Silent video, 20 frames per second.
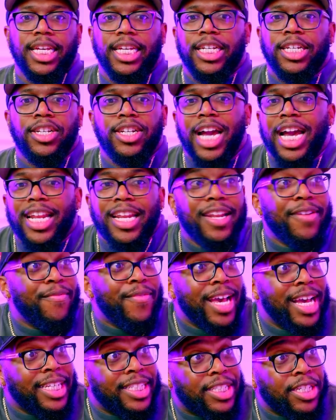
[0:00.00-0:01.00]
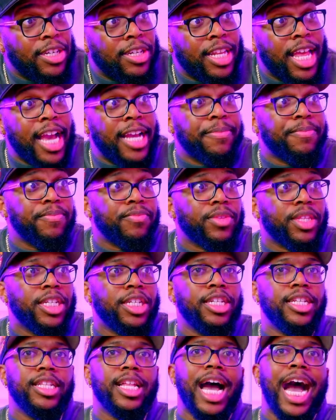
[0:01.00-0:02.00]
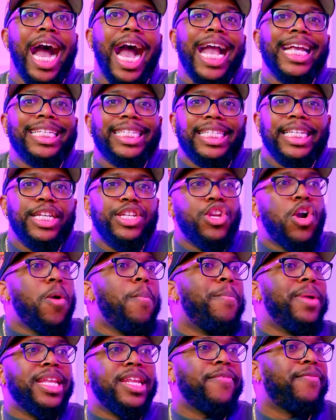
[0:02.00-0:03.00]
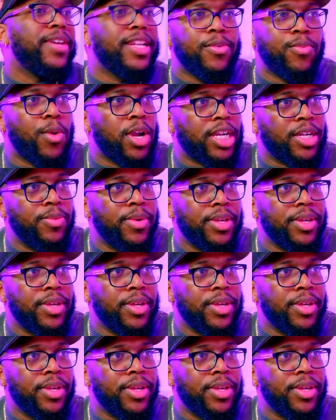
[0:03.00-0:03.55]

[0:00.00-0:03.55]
You're not an investor. Like I see no benefit of working